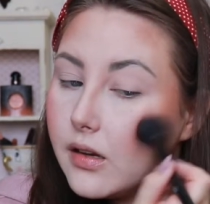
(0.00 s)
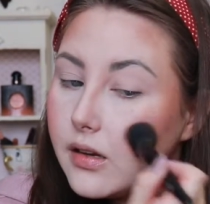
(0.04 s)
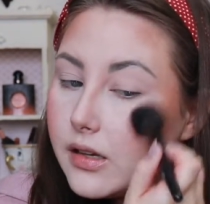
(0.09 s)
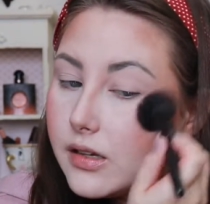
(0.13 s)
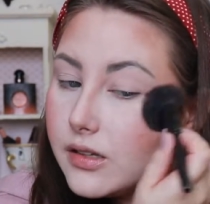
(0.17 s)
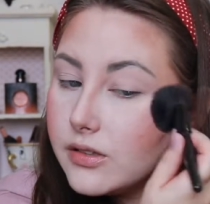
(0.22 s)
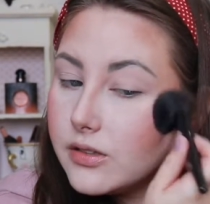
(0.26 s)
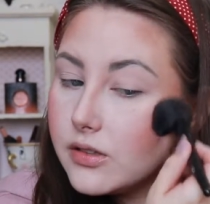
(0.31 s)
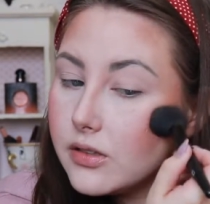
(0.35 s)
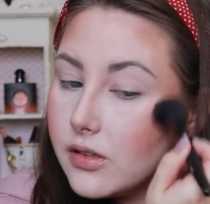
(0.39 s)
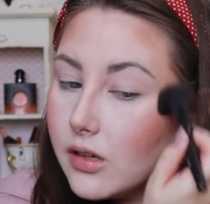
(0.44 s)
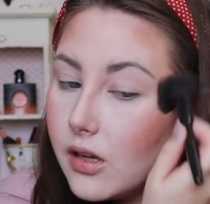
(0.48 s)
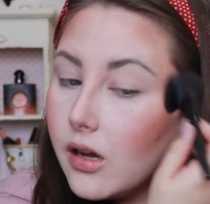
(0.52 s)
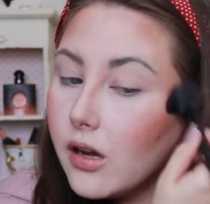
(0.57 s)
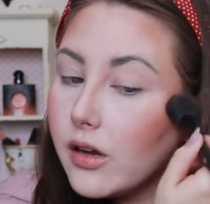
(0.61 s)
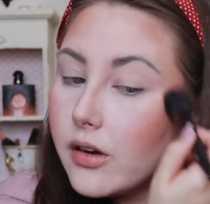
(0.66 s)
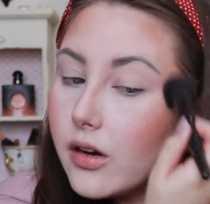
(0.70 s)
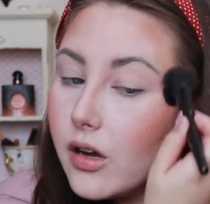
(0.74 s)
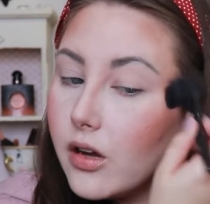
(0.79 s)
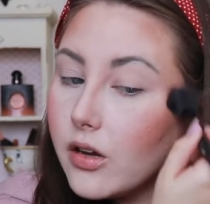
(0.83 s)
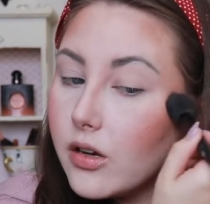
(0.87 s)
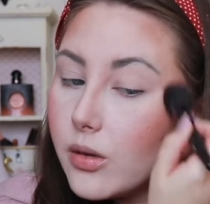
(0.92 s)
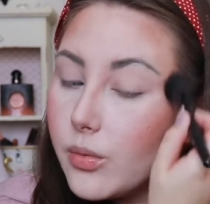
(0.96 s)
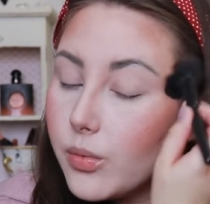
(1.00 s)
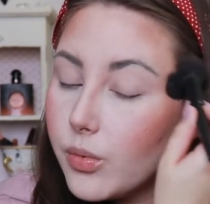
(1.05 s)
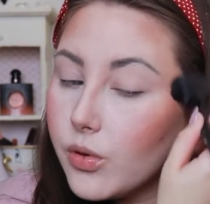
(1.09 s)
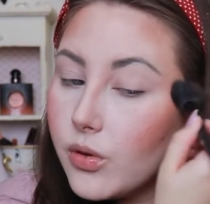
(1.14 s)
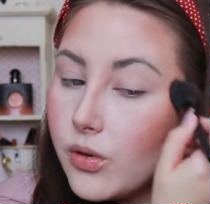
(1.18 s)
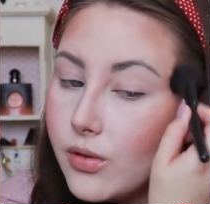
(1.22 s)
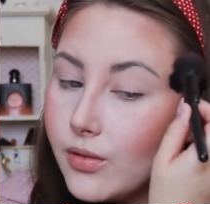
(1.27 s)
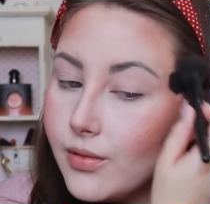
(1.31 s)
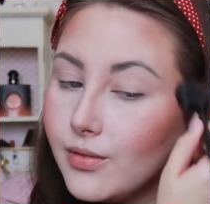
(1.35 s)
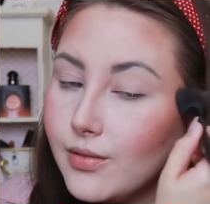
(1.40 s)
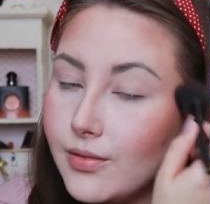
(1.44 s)
it's on
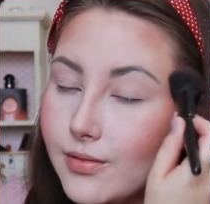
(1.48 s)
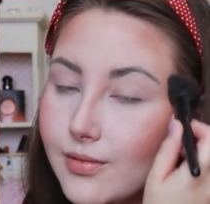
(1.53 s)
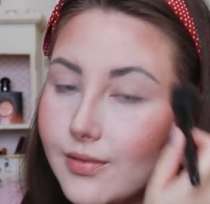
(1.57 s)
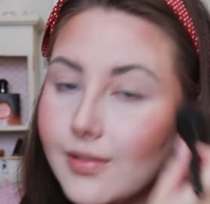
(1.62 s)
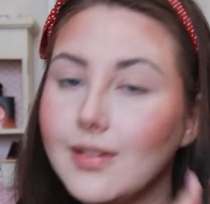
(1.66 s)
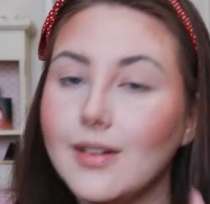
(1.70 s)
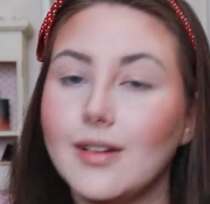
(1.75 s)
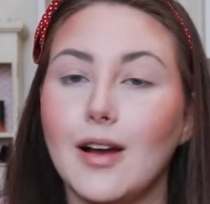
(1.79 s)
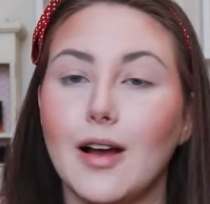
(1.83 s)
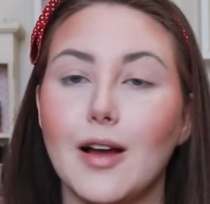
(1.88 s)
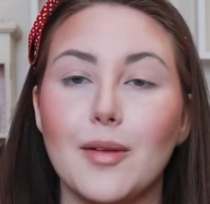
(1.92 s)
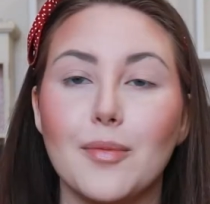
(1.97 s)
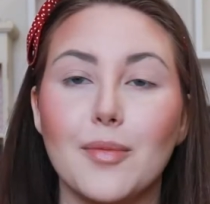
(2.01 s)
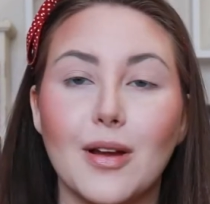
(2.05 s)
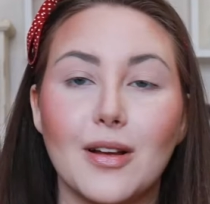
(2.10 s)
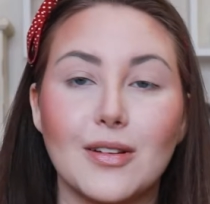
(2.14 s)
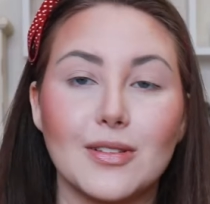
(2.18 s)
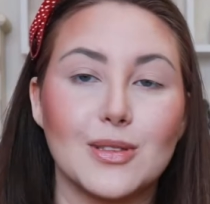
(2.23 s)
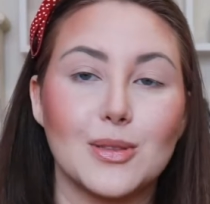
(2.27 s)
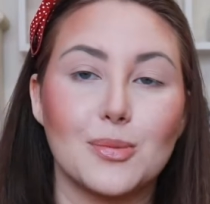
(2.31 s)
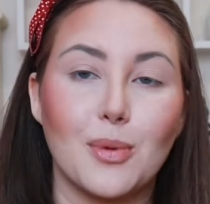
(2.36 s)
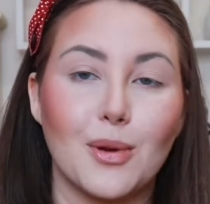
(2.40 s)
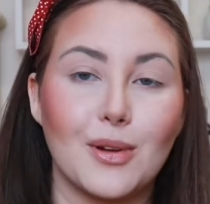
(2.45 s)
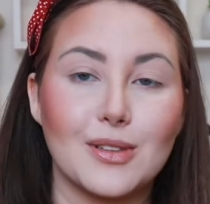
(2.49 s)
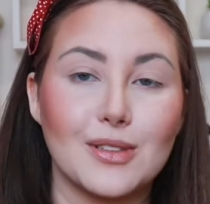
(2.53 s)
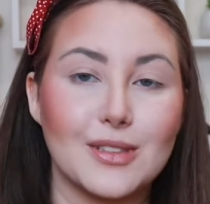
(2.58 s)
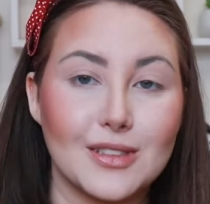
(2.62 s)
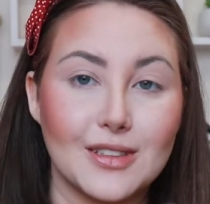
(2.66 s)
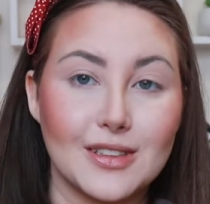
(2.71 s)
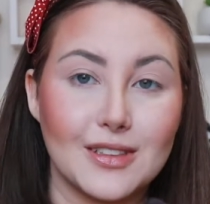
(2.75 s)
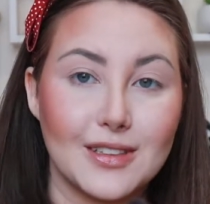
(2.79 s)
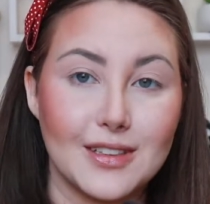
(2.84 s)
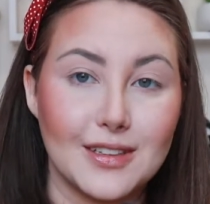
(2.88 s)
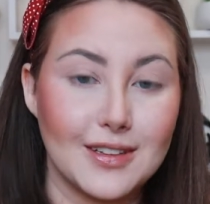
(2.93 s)
Audible. I'm not
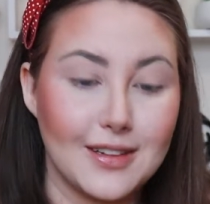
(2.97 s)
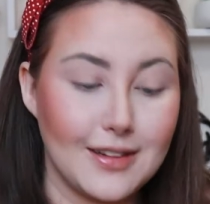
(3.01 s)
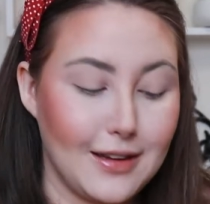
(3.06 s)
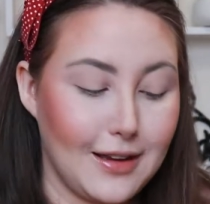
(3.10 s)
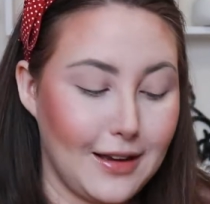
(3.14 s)
sponsored.